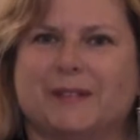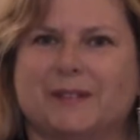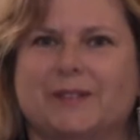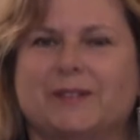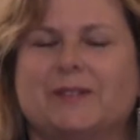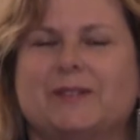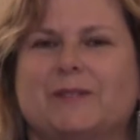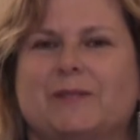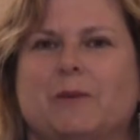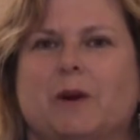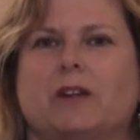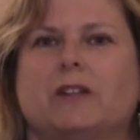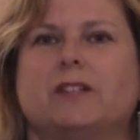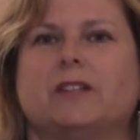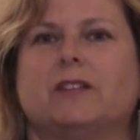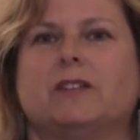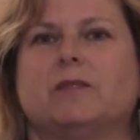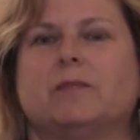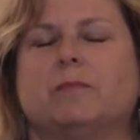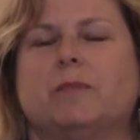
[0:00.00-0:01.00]
such as the
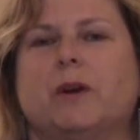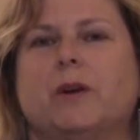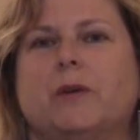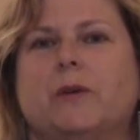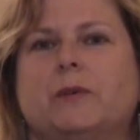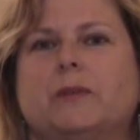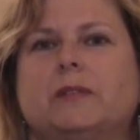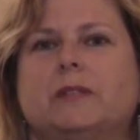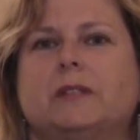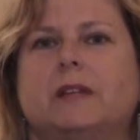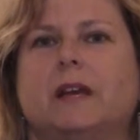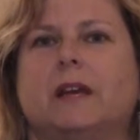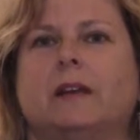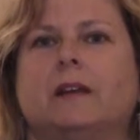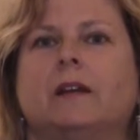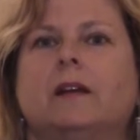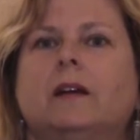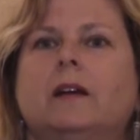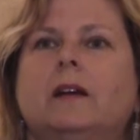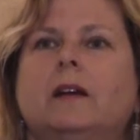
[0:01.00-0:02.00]
Washington Post,
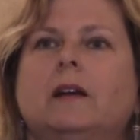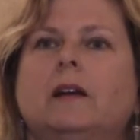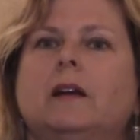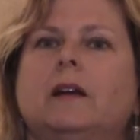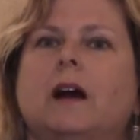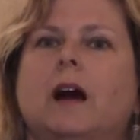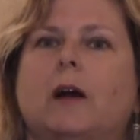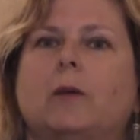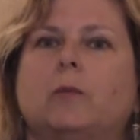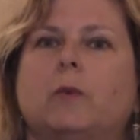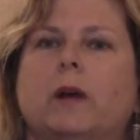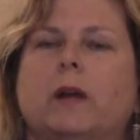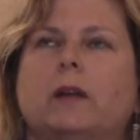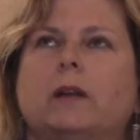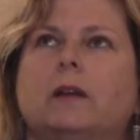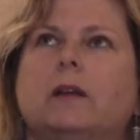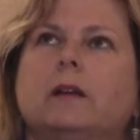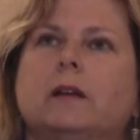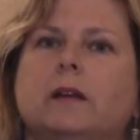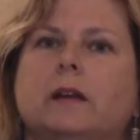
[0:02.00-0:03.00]
and I
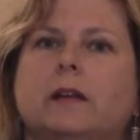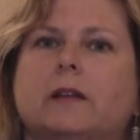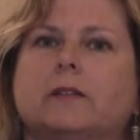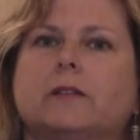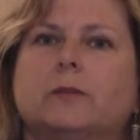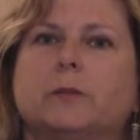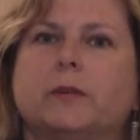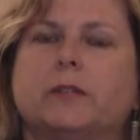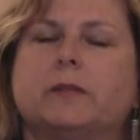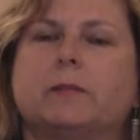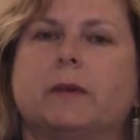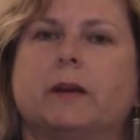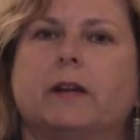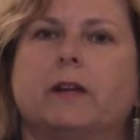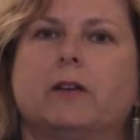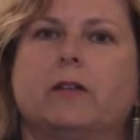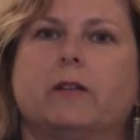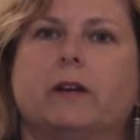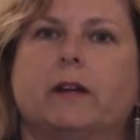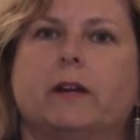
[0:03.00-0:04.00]
went and switched my
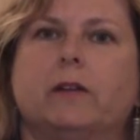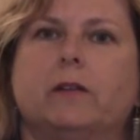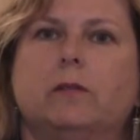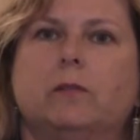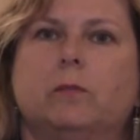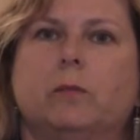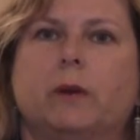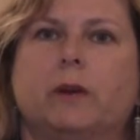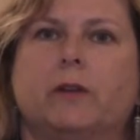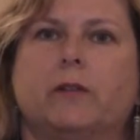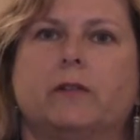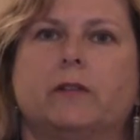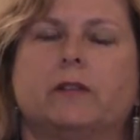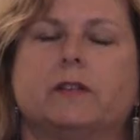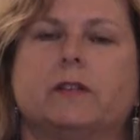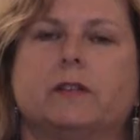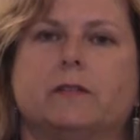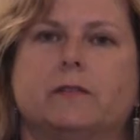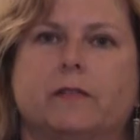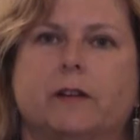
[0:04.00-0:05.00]
career, went over
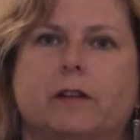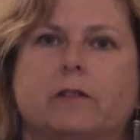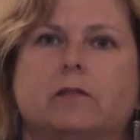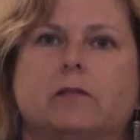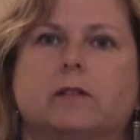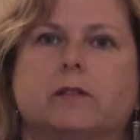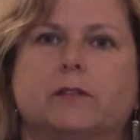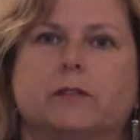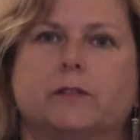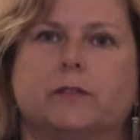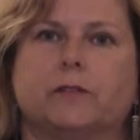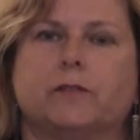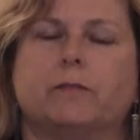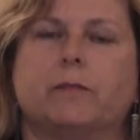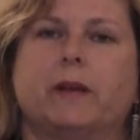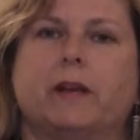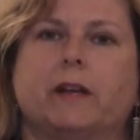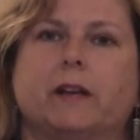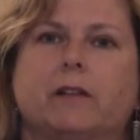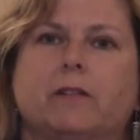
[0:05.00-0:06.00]
to the Federal
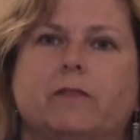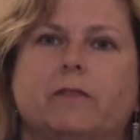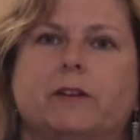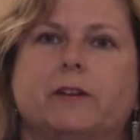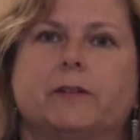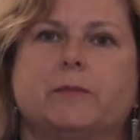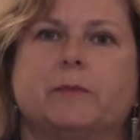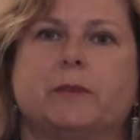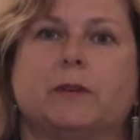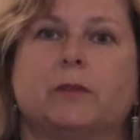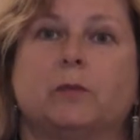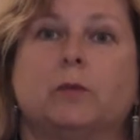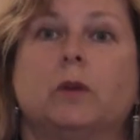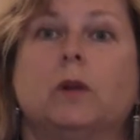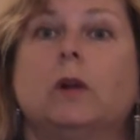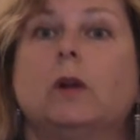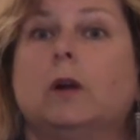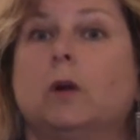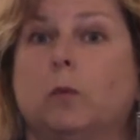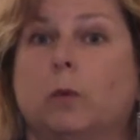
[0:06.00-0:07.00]
Reserve Bank of Richmond,
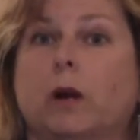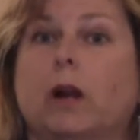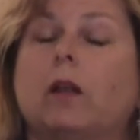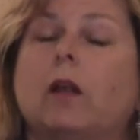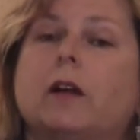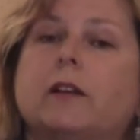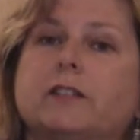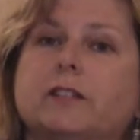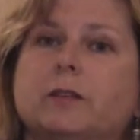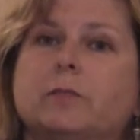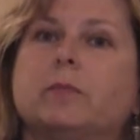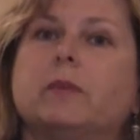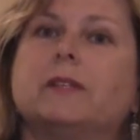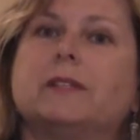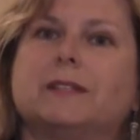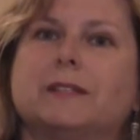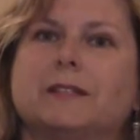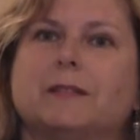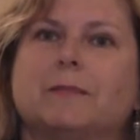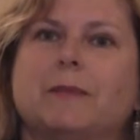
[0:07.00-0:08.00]
where I launched a
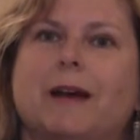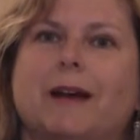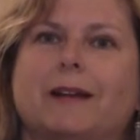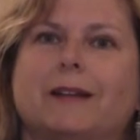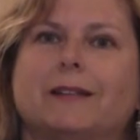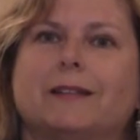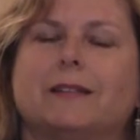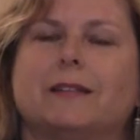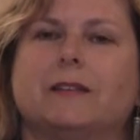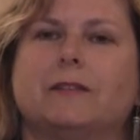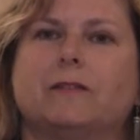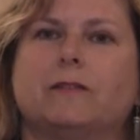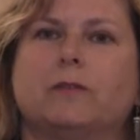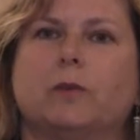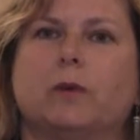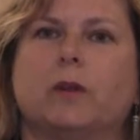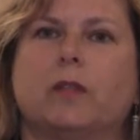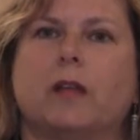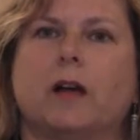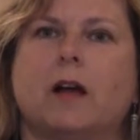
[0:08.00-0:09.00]
business magazine
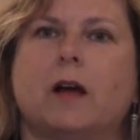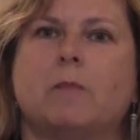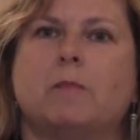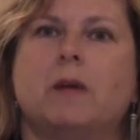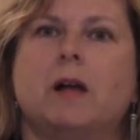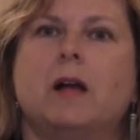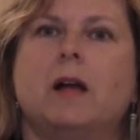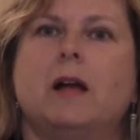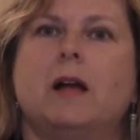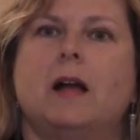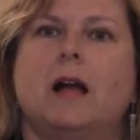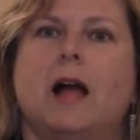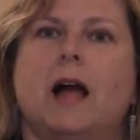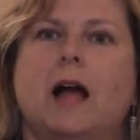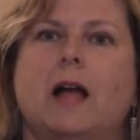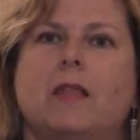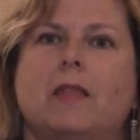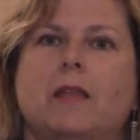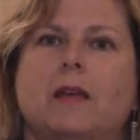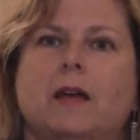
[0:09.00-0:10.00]
for them.
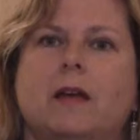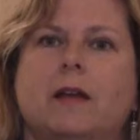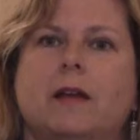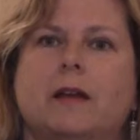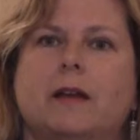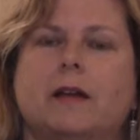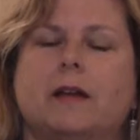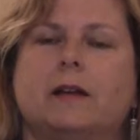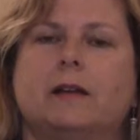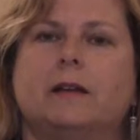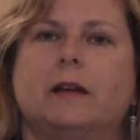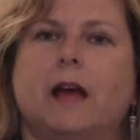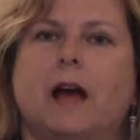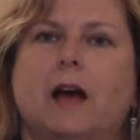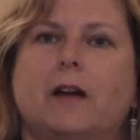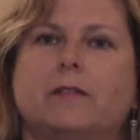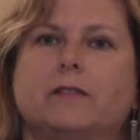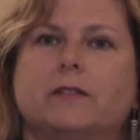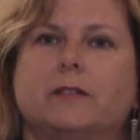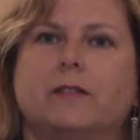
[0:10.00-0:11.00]
And then
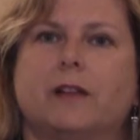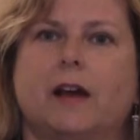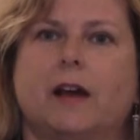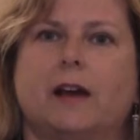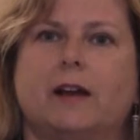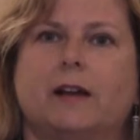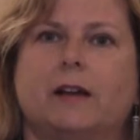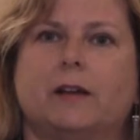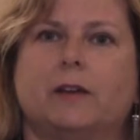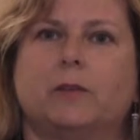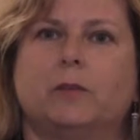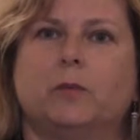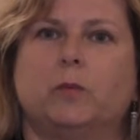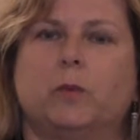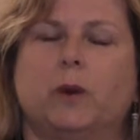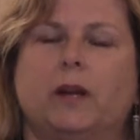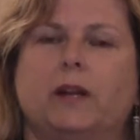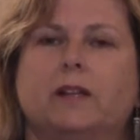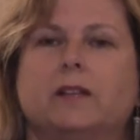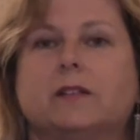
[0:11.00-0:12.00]
after that, I
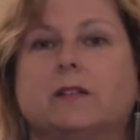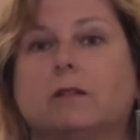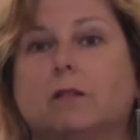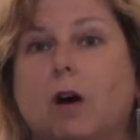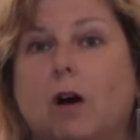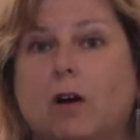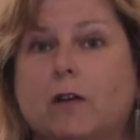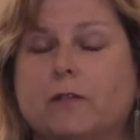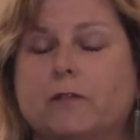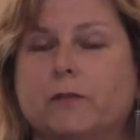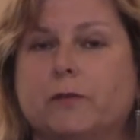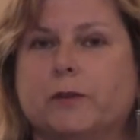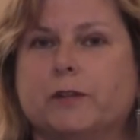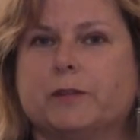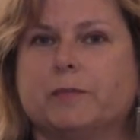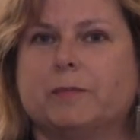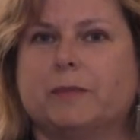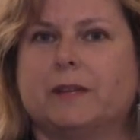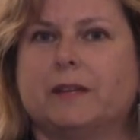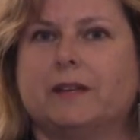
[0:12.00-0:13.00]
went into law
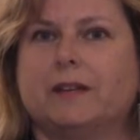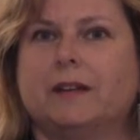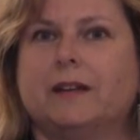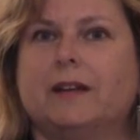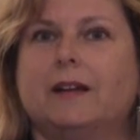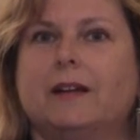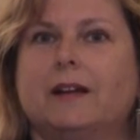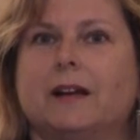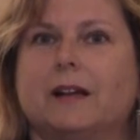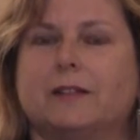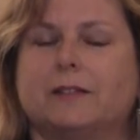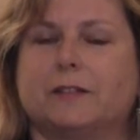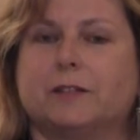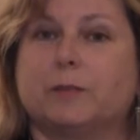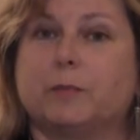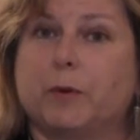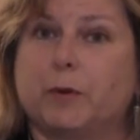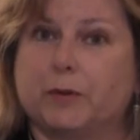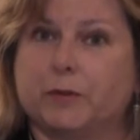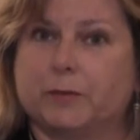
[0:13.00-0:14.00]
enforcement as
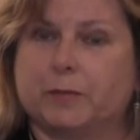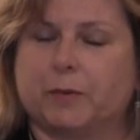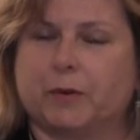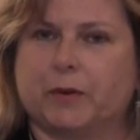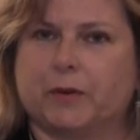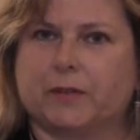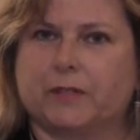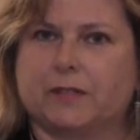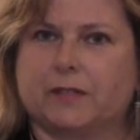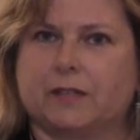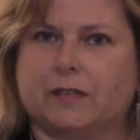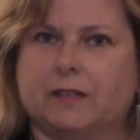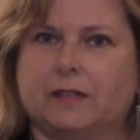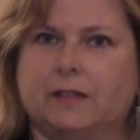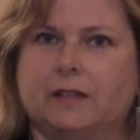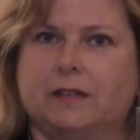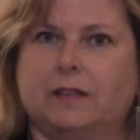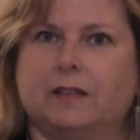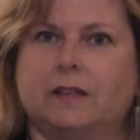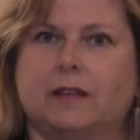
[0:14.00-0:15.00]
a spokesperson,
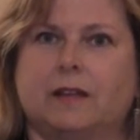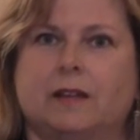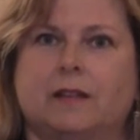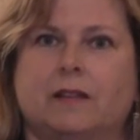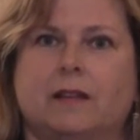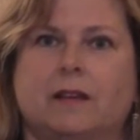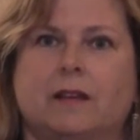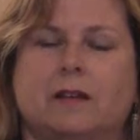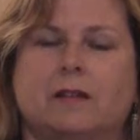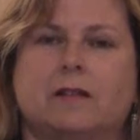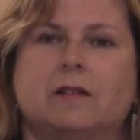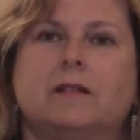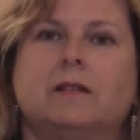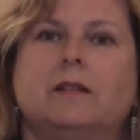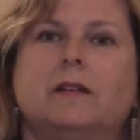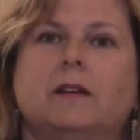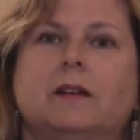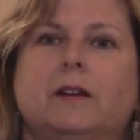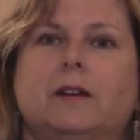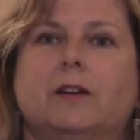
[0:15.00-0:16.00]
and
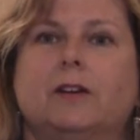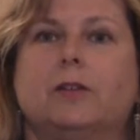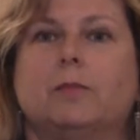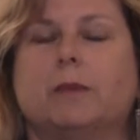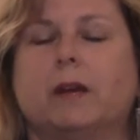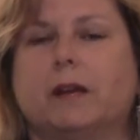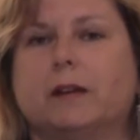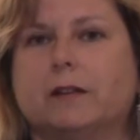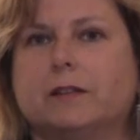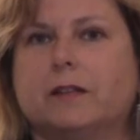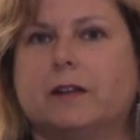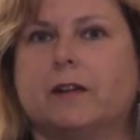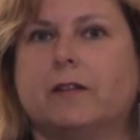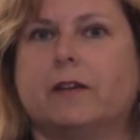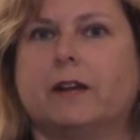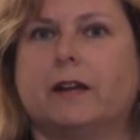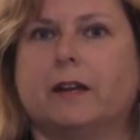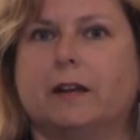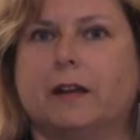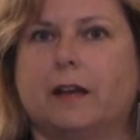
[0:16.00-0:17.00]
then
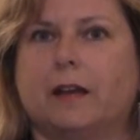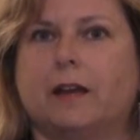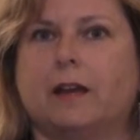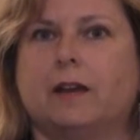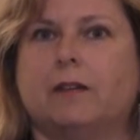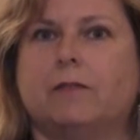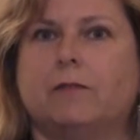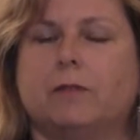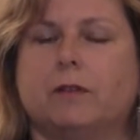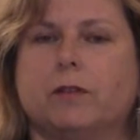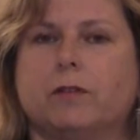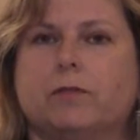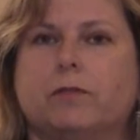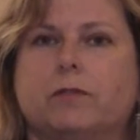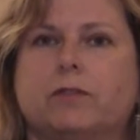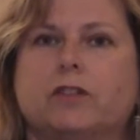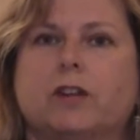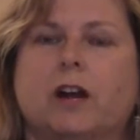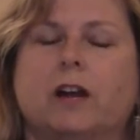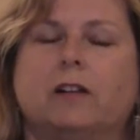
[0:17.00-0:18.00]
humanitarian aid
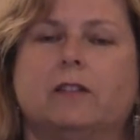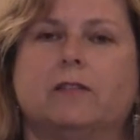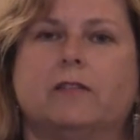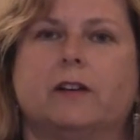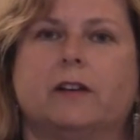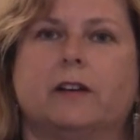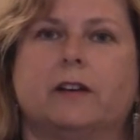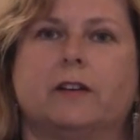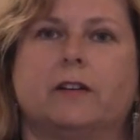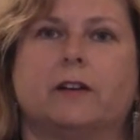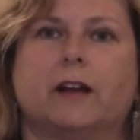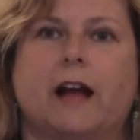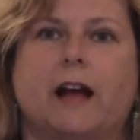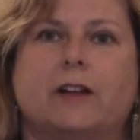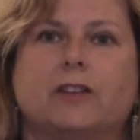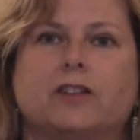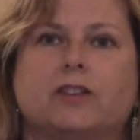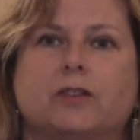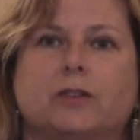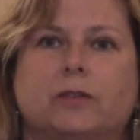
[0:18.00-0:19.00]
through Child Fund
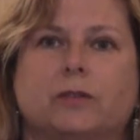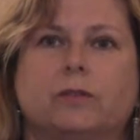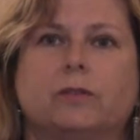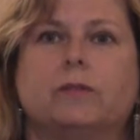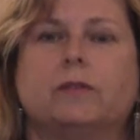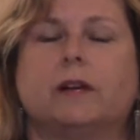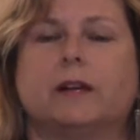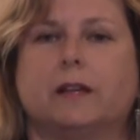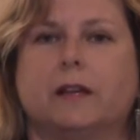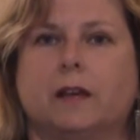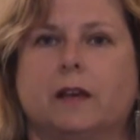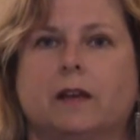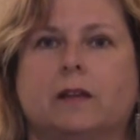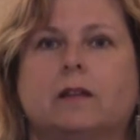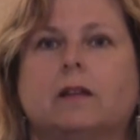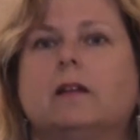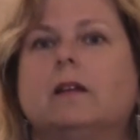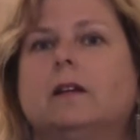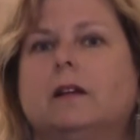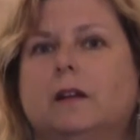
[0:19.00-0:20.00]
International,
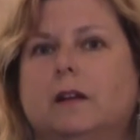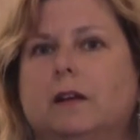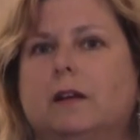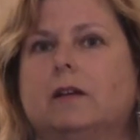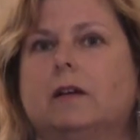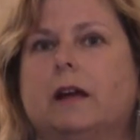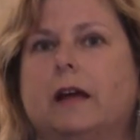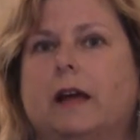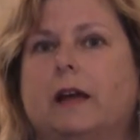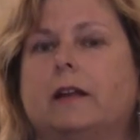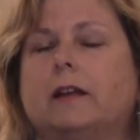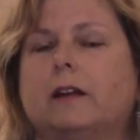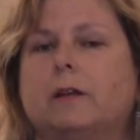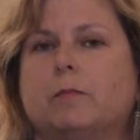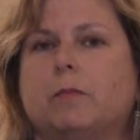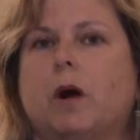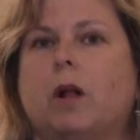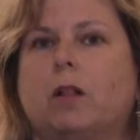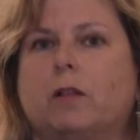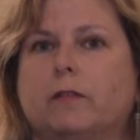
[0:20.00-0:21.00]
again, heading
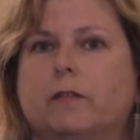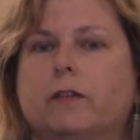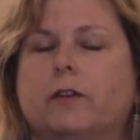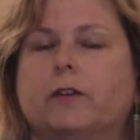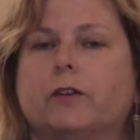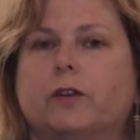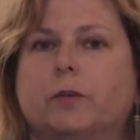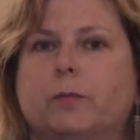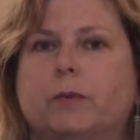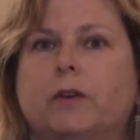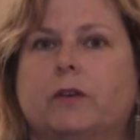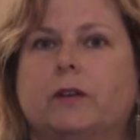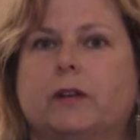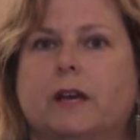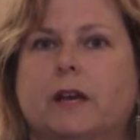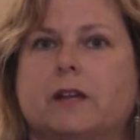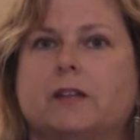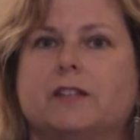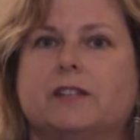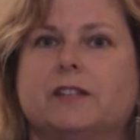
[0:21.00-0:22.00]
up all of their
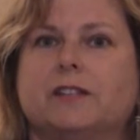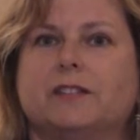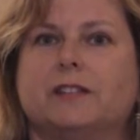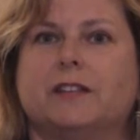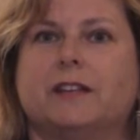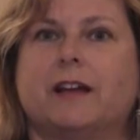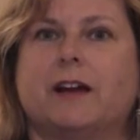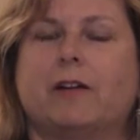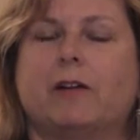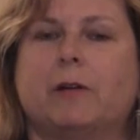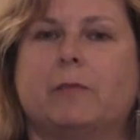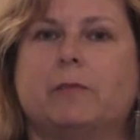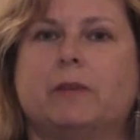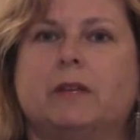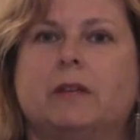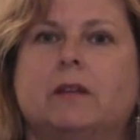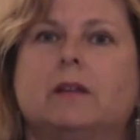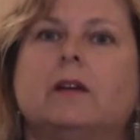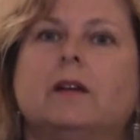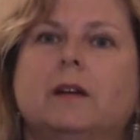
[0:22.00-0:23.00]
communications, and now I'm
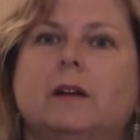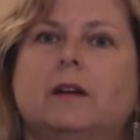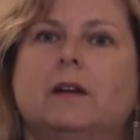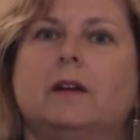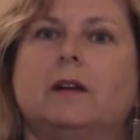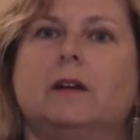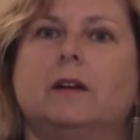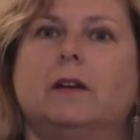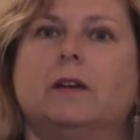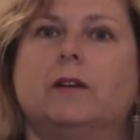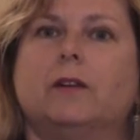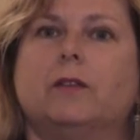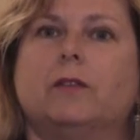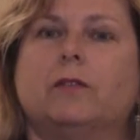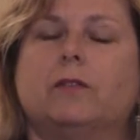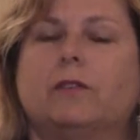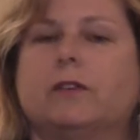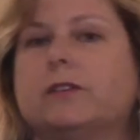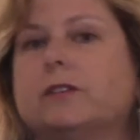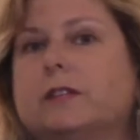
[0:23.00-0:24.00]
in
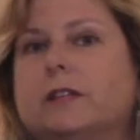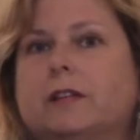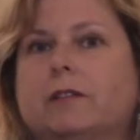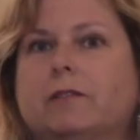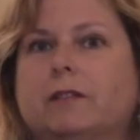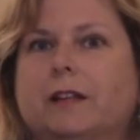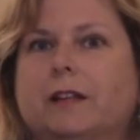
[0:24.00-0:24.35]
university